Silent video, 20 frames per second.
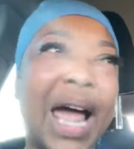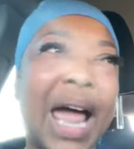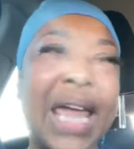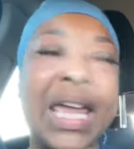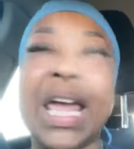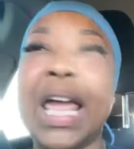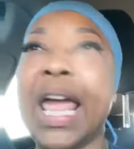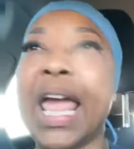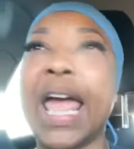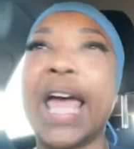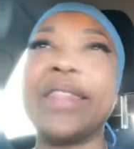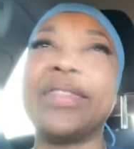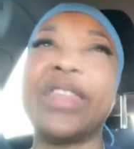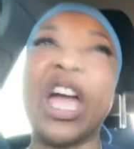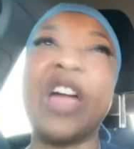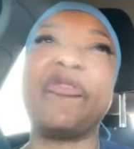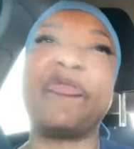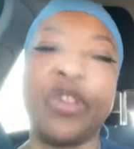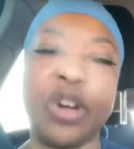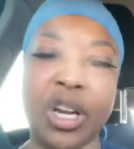to like and
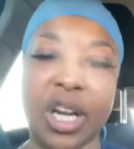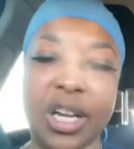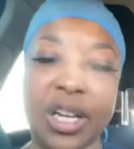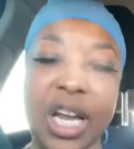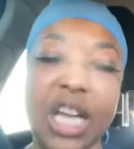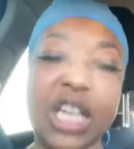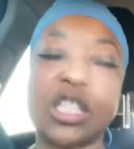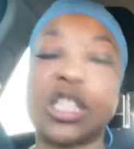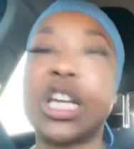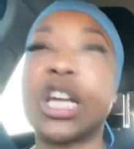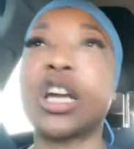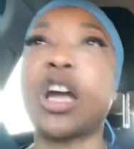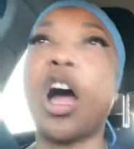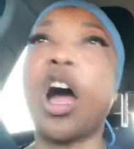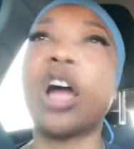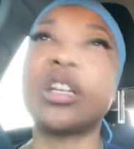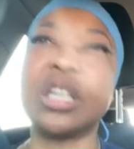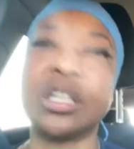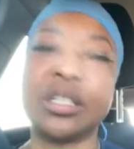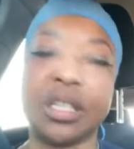they full of lust and
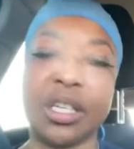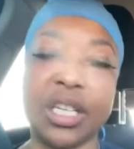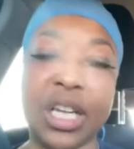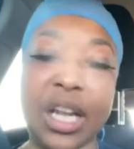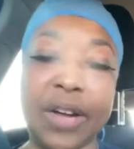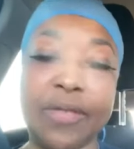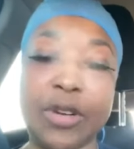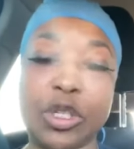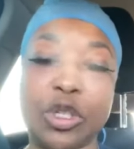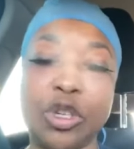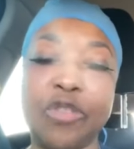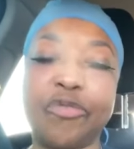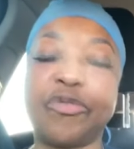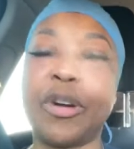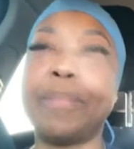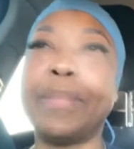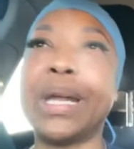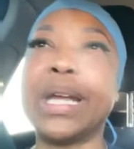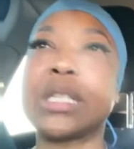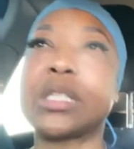God done delivered you
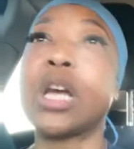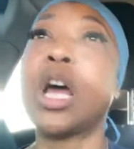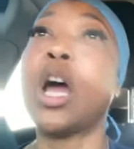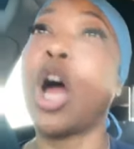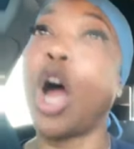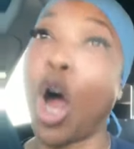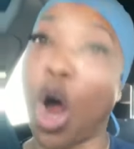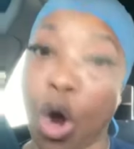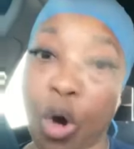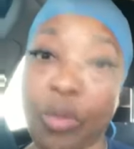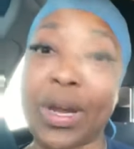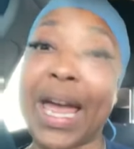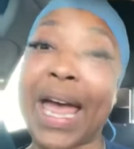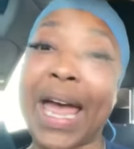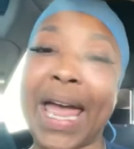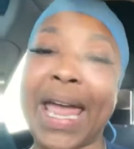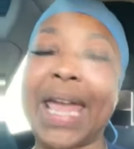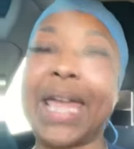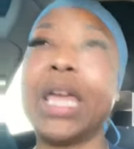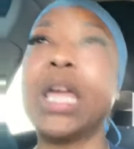from this.
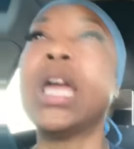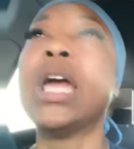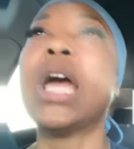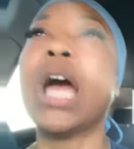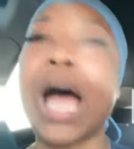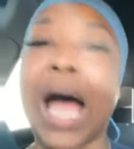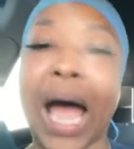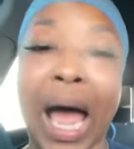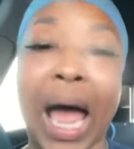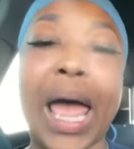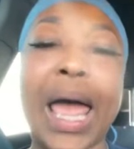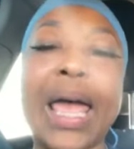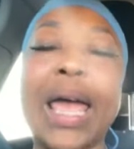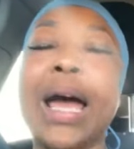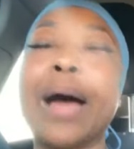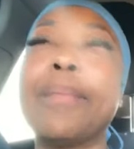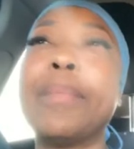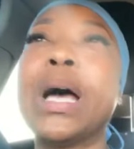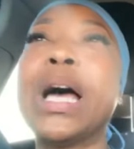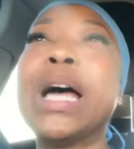Okay, I
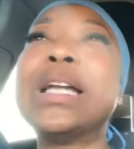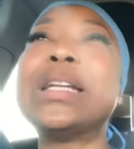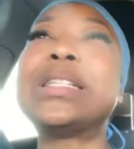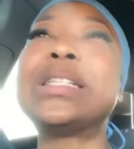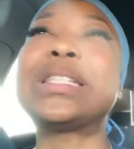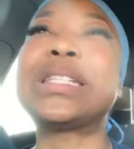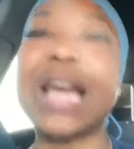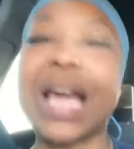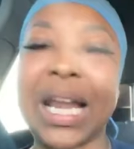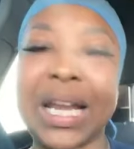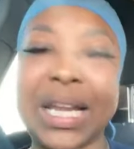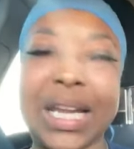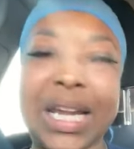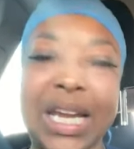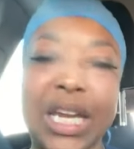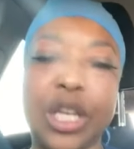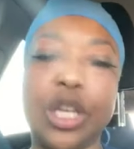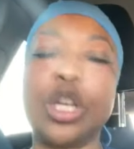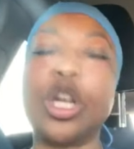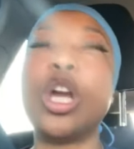am
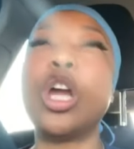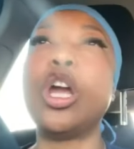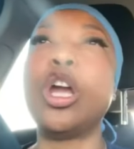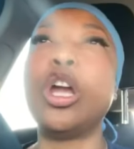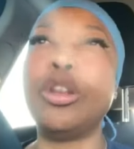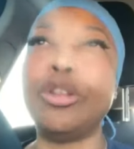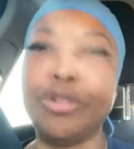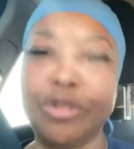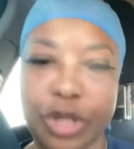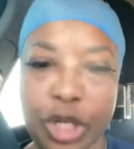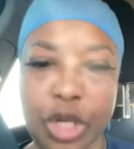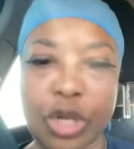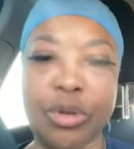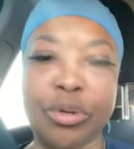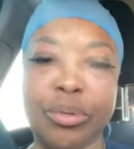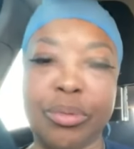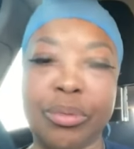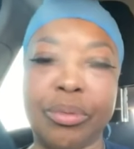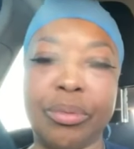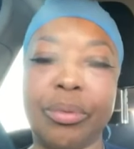telling
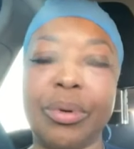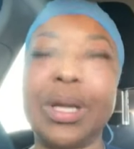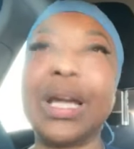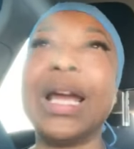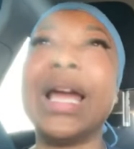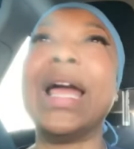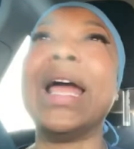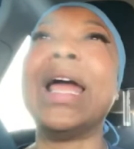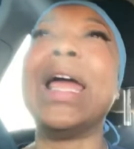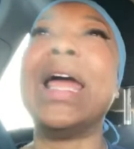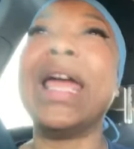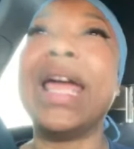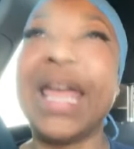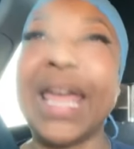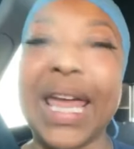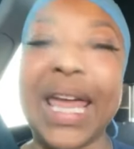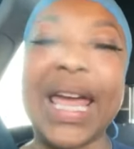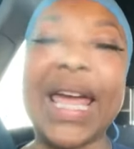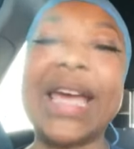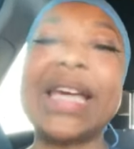you.
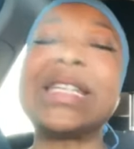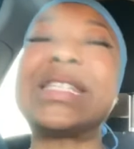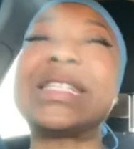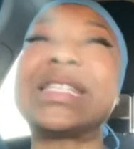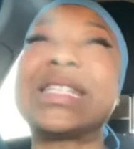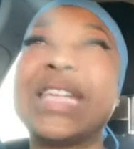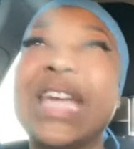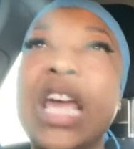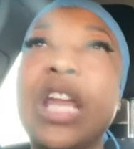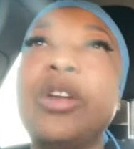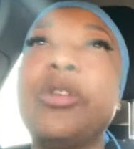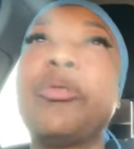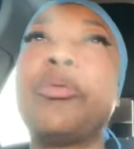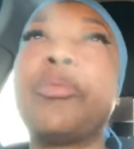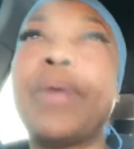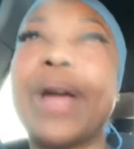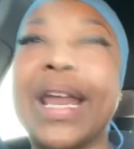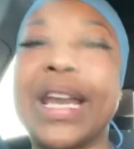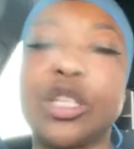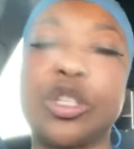He is
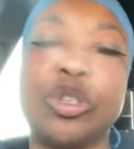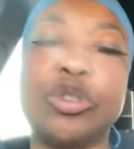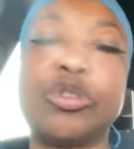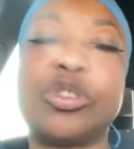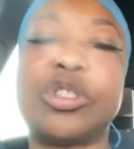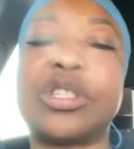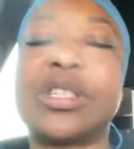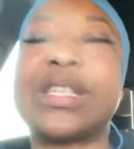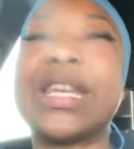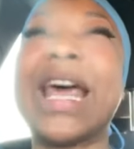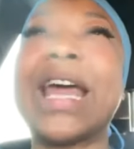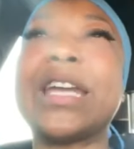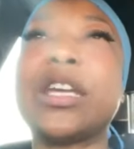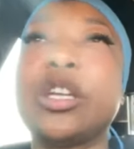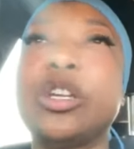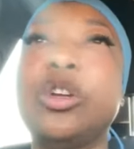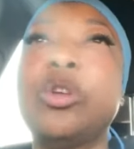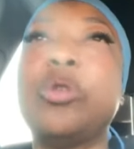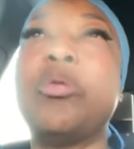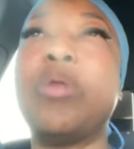getting ready to
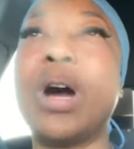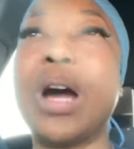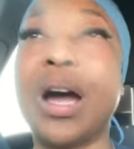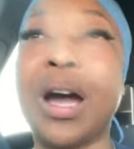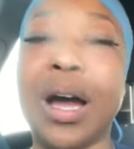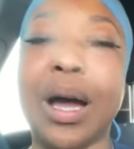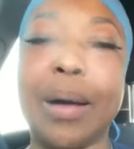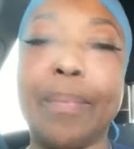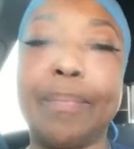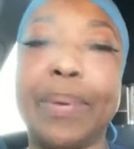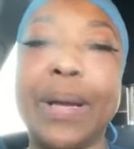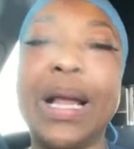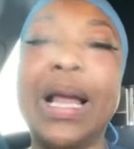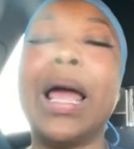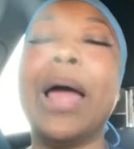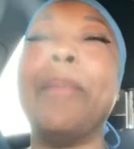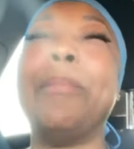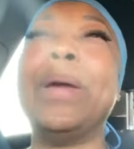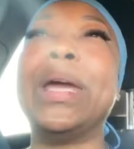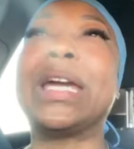set you up
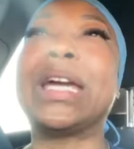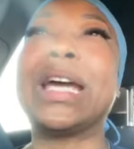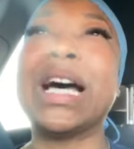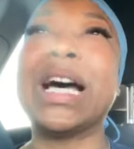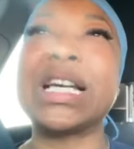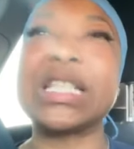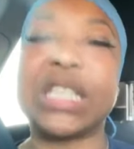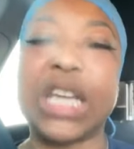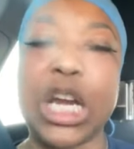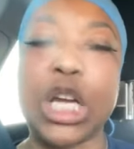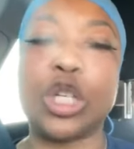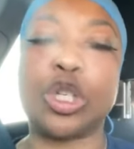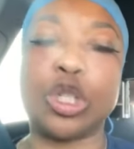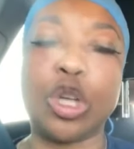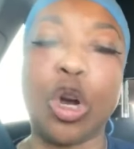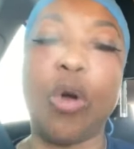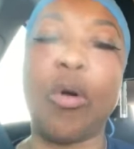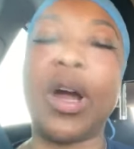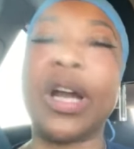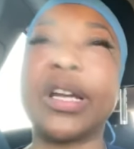because he's
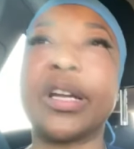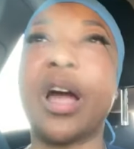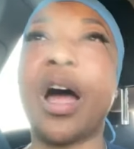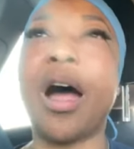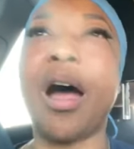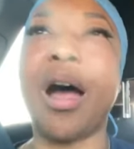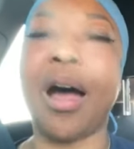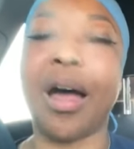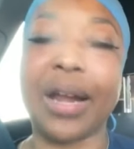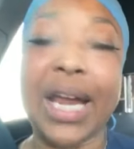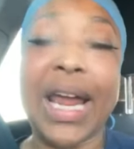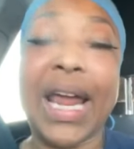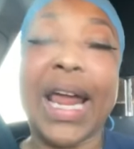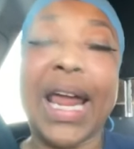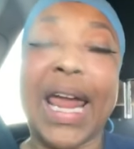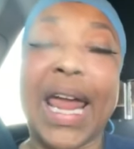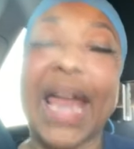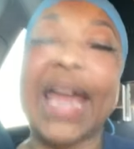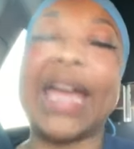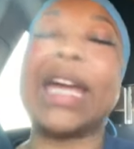showing God
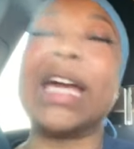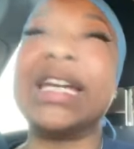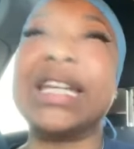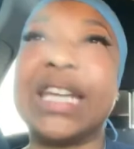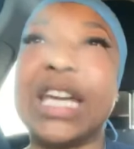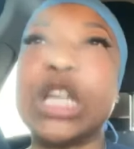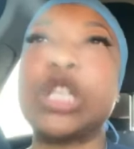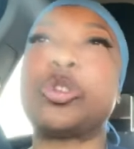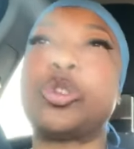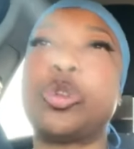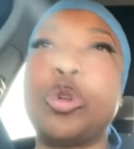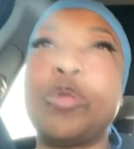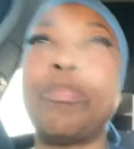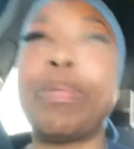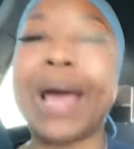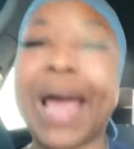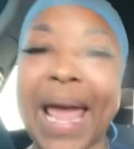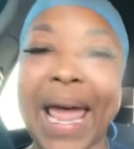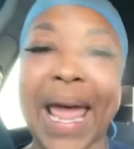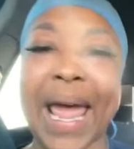he can get
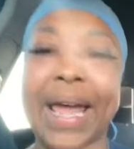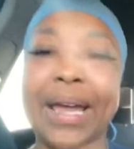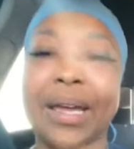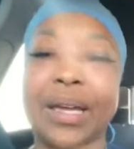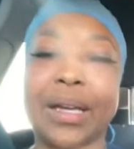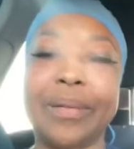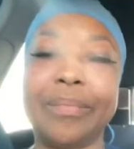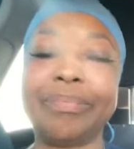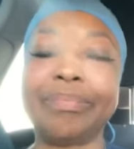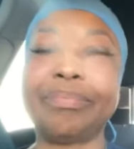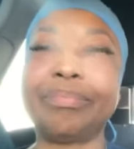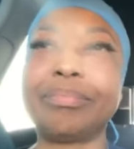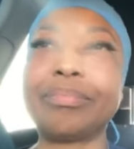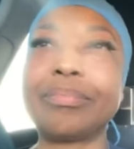you back.